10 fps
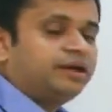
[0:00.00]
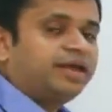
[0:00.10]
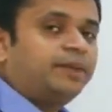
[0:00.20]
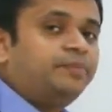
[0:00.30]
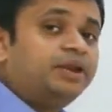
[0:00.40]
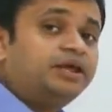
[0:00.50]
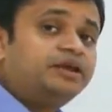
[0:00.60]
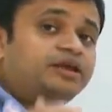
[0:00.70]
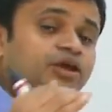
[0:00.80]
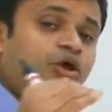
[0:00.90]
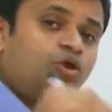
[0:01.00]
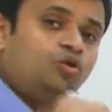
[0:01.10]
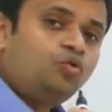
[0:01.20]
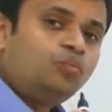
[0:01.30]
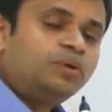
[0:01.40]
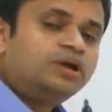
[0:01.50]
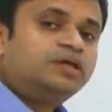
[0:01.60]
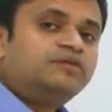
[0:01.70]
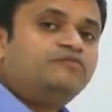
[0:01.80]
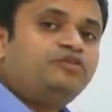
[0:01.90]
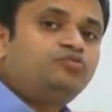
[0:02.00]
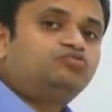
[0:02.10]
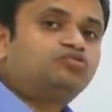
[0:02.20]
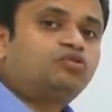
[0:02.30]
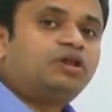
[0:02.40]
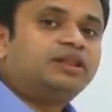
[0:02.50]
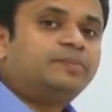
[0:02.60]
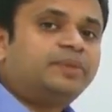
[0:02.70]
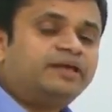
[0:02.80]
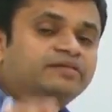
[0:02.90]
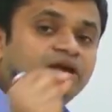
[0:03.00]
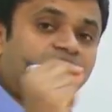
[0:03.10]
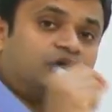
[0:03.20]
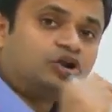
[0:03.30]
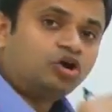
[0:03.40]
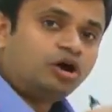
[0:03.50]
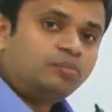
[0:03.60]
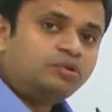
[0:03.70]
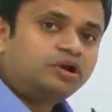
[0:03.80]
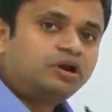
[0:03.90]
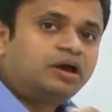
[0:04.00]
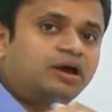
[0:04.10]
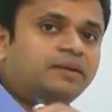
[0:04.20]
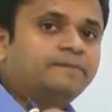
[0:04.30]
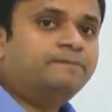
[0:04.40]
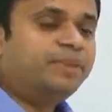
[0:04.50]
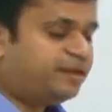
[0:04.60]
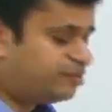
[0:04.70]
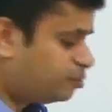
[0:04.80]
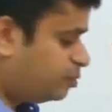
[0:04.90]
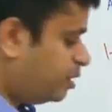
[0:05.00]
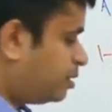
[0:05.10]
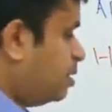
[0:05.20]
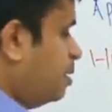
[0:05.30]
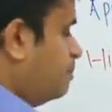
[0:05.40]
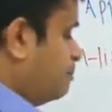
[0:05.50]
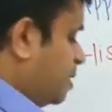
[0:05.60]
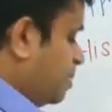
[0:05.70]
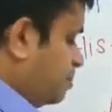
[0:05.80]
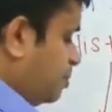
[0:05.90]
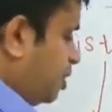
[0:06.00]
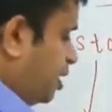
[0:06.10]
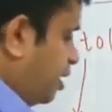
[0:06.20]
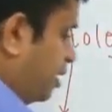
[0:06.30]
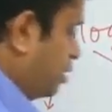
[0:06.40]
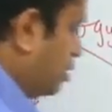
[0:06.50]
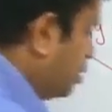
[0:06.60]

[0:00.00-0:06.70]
capillary loop. We used to call them as glomerular basement membrane.